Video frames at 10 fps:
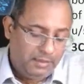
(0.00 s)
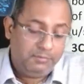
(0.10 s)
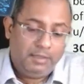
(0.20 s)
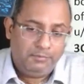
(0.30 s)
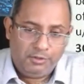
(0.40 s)

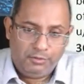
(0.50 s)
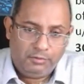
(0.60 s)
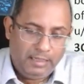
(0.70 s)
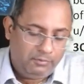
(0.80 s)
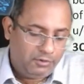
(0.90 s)

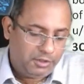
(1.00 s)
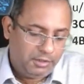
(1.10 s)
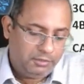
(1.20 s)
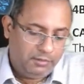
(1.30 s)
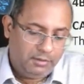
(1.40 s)
MCQ type
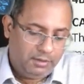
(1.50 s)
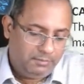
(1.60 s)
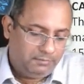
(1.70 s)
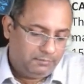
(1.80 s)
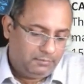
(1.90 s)
questions with
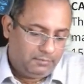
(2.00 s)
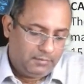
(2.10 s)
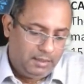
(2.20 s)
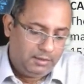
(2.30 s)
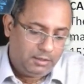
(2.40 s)

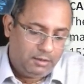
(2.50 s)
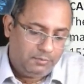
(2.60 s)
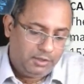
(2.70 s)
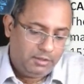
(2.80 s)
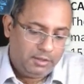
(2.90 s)
answer
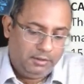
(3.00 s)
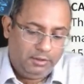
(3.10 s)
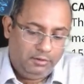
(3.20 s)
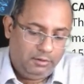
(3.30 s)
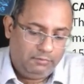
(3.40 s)
options, and
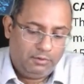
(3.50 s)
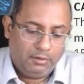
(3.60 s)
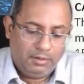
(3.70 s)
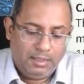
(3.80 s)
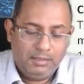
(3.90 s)
then you have
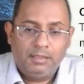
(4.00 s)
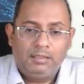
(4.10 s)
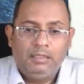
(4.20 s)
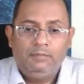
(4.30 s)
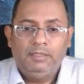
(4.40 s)
got the
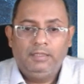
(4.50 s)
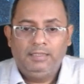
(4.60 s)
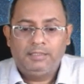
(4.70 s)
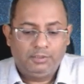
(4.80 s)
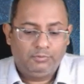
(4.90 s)
answer key with
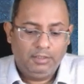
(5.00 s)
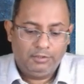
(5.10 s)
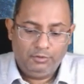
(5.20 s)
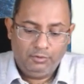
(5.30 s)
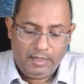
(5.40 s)
hints as well.
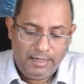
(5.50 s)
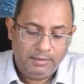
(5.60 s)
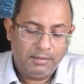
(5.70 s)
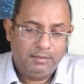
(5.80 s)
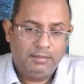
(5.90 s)
So you
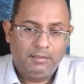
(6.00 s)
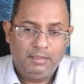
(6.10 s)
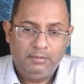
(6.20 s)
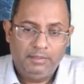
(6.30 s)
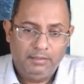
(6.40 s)
hide this answer
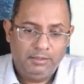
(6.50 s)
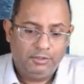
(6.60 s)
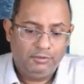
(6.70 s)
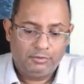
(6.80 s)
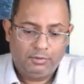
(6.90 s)
key with
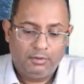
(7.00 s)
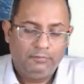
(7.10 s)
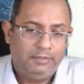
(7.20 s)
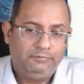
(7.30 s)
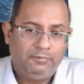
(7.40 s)
hints, you
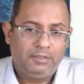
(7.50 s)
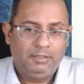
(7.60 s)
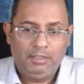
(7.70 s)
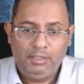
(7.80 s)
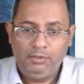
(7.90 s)
solve it
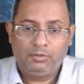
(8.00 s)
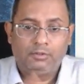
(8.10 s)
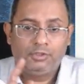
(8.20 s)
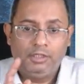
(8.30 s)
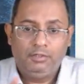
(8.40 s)
first, and then you
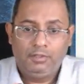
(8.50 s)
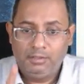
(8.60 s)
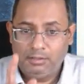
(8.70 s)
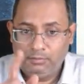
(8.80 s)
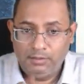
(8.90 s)
cross check your
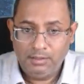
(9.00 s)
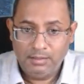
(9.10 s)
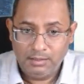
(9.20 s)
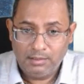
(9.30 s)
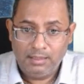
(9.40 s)
answer with the
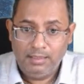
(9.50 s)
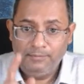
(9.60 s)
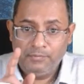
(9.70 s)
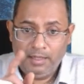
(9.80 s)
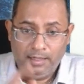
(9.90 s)
answer
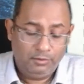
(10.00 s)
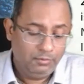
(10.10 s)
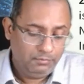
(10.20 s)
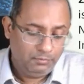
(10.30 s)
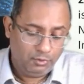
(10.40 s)
key
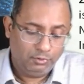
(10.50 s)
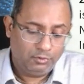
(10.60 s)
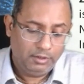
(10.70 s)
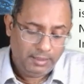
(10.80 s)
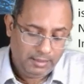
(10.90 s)
and go
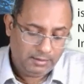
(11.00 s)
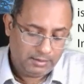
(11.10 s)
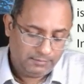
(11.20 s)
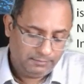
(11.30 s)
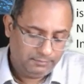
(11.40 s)
through the
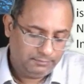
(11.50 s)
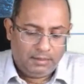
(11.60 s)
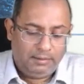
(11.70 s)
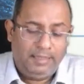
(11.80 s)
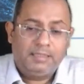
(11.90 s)
hints.
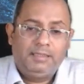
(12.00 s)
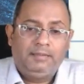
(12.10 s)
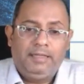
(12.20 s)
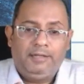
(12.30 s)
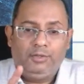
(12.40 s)
The next
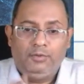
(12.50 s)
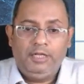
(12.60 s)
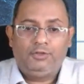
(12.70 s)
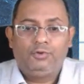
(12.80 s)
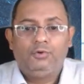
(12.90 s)
thing that you
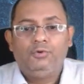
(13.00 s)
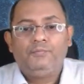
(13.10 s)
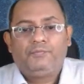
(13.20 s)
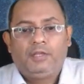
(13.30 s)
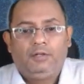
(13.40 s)
need to
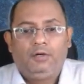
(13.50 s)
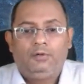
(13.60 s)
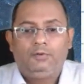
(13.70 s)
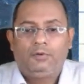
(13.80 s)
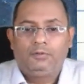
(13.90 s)
do in order
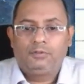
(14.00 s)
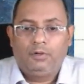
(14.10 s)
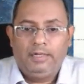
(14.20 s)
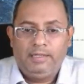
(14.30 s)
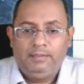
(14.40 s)
to
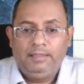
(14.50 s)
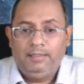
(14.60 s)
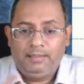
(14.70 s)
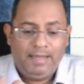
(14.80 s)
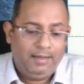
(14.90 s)
consolidate the
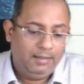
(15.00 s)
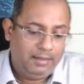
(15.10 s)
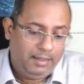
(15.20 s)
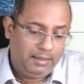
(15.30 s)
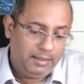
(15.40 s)
entire
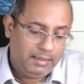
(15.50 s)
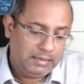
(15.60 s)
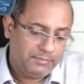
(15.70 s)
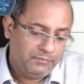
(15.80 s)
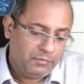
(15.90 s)
learning
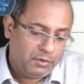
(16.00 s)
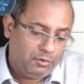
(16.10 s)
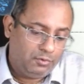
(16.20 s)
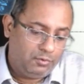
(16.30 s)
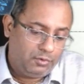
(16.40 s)
is
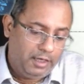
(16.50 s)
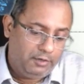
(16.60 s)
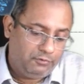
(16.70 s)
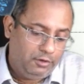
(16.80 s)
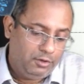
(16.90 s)
to
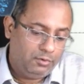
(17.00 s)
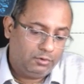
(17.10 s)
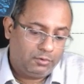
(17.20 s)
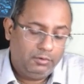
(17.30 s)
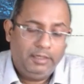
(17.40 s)
carefully
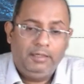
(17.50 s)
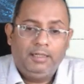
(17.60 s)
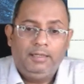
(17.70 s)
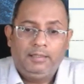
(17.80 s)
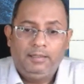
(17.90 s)
go through the
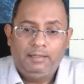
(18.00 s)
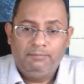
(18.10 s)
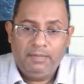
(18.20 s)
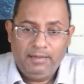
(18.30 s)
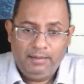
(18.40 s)
interlinking
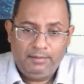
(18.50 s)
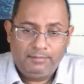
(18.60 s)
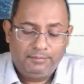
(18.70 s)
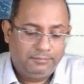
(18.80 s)
compiler.